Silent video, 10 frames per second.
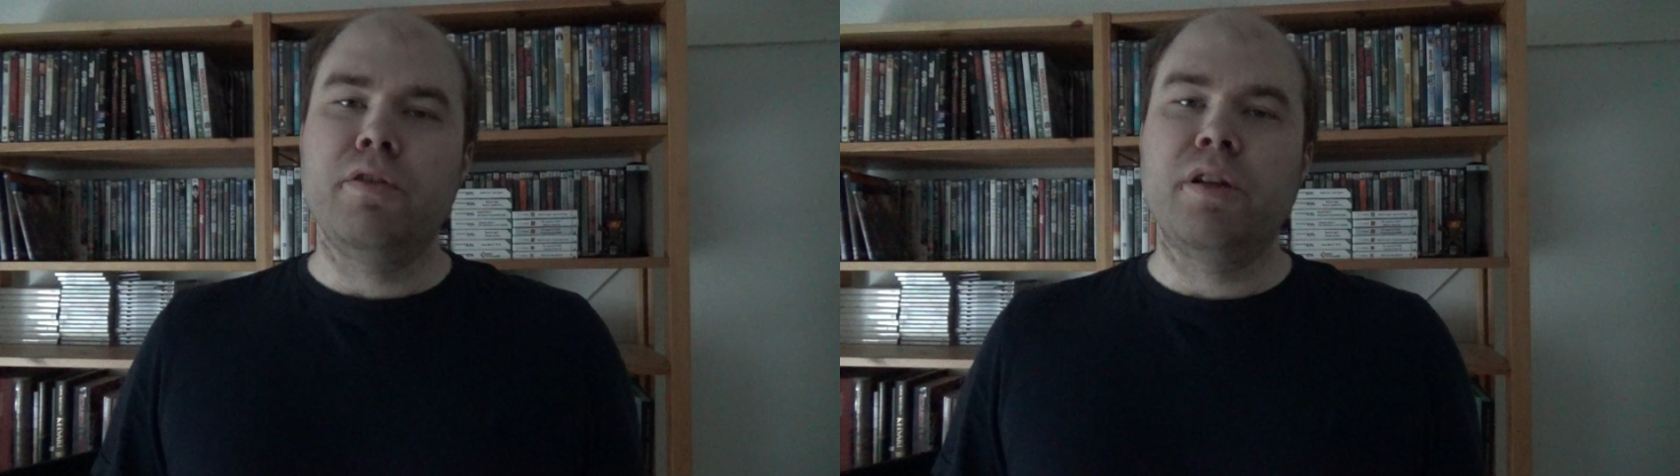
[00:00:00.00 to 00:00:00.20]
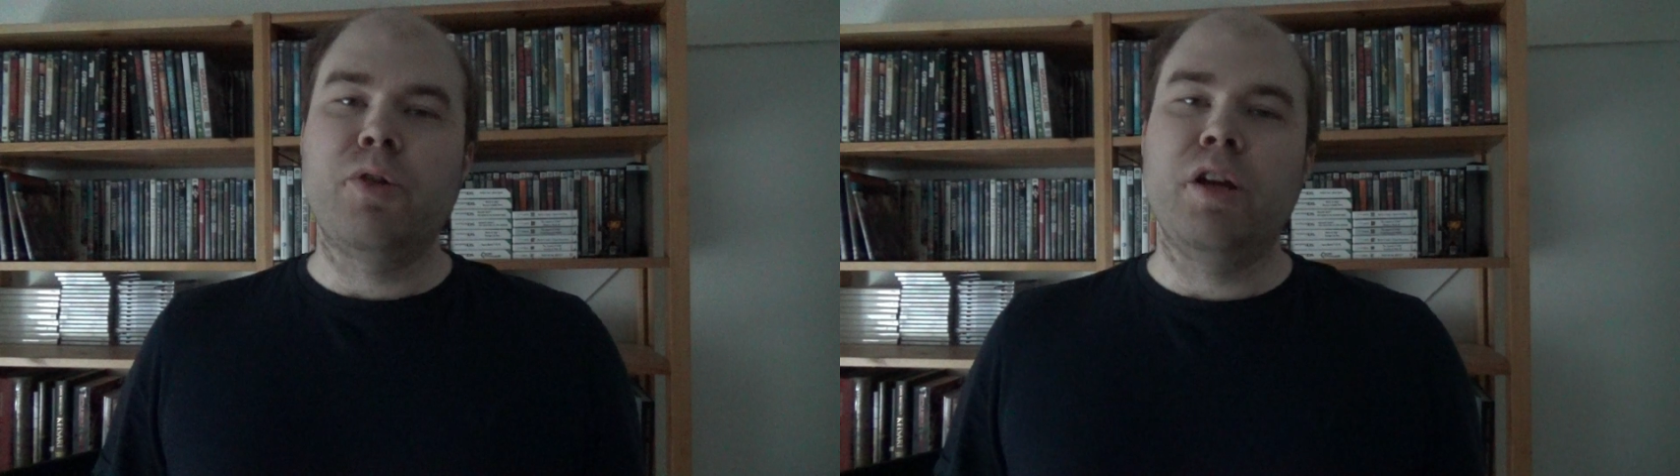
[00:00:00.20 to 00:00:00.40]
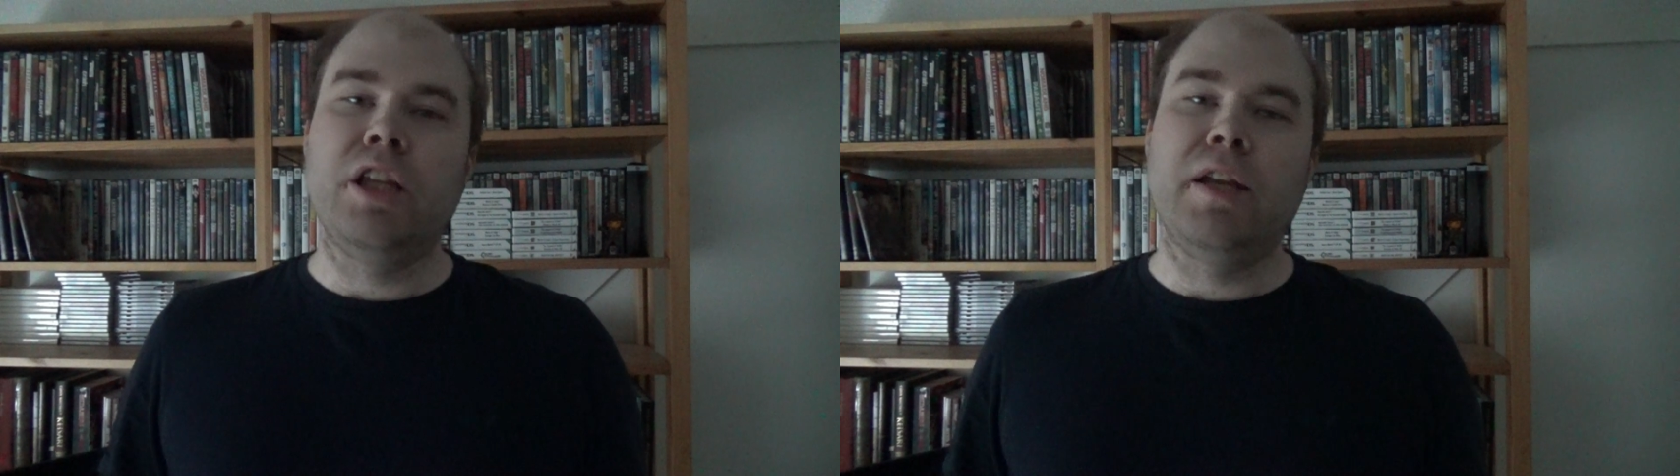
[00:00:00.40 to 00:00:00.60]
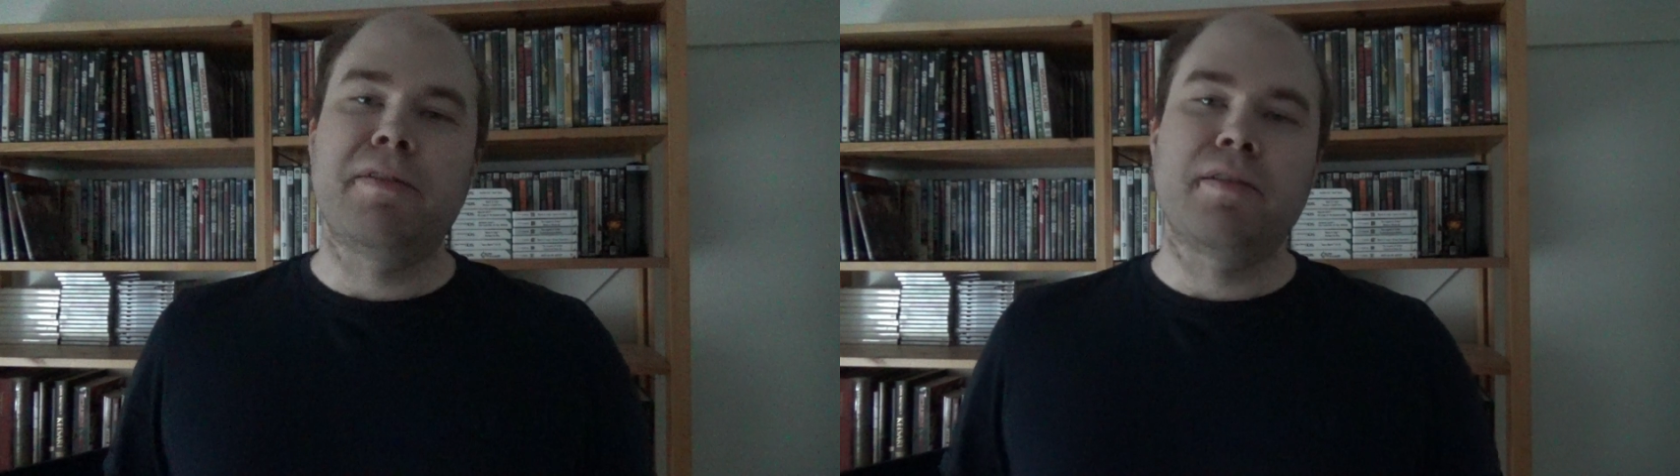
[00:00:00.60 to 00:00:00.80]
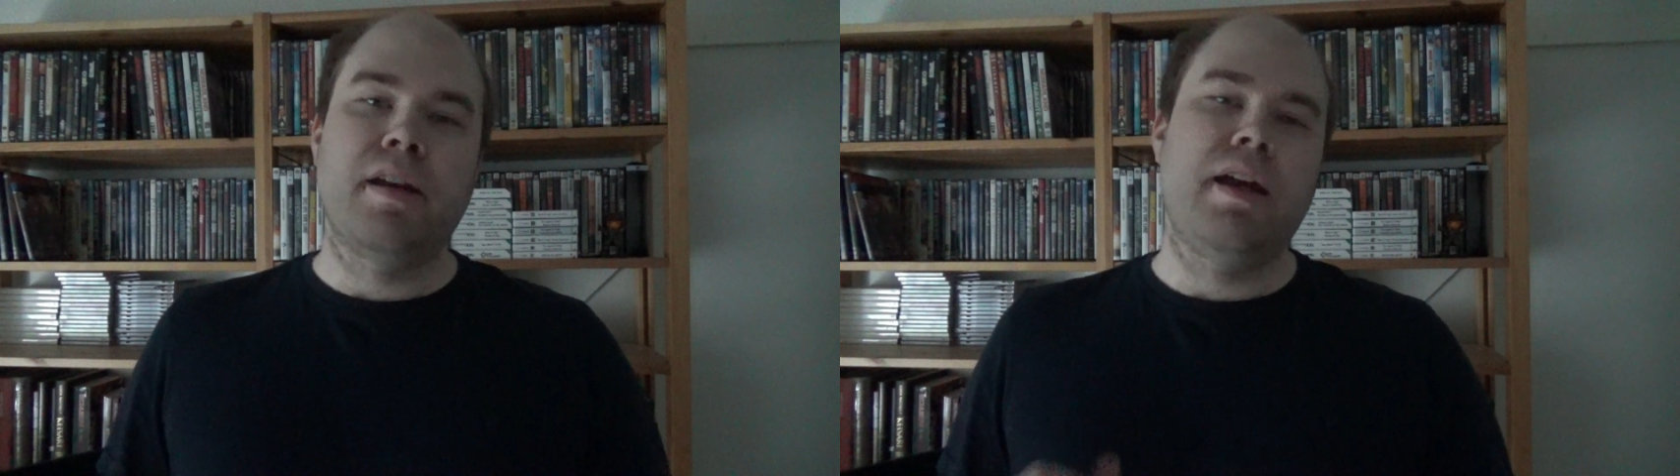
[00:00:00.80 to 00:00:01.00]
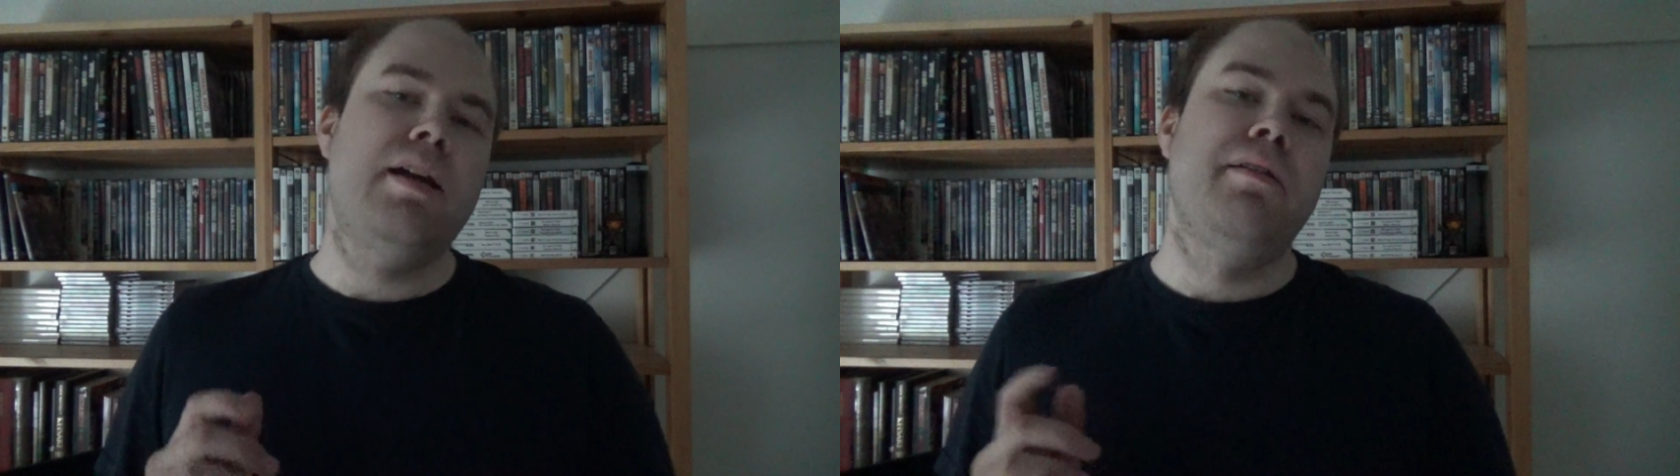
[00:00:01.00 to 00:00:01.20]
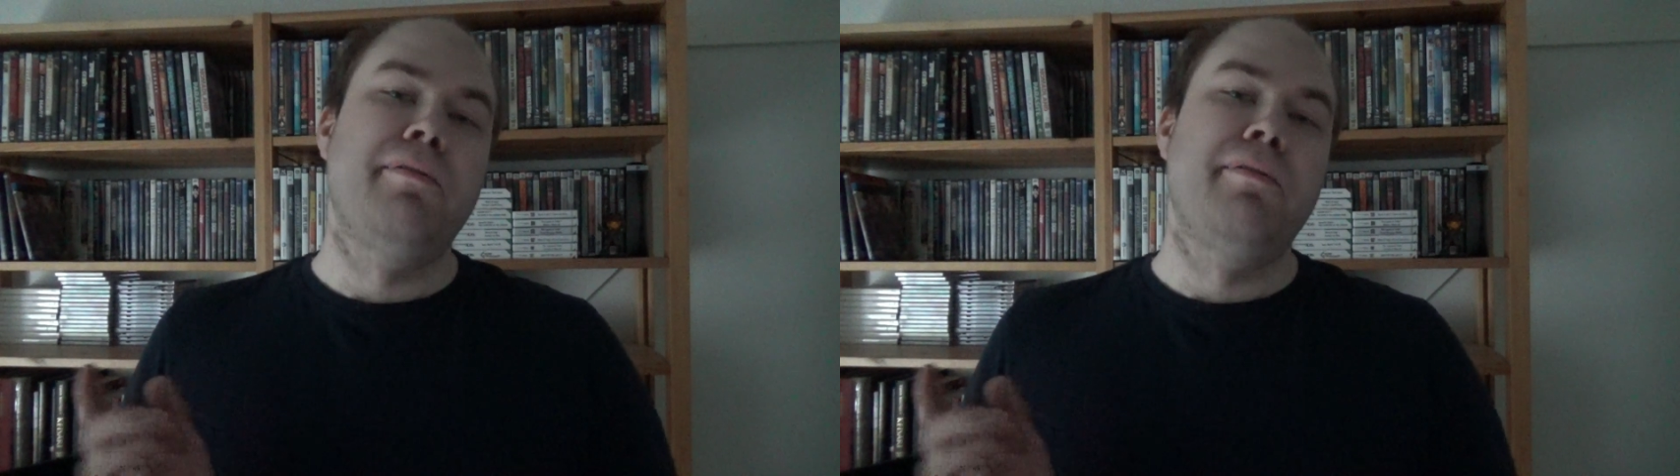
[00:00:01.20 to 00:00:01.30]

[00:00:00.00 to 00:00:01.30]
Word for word: the creatives, and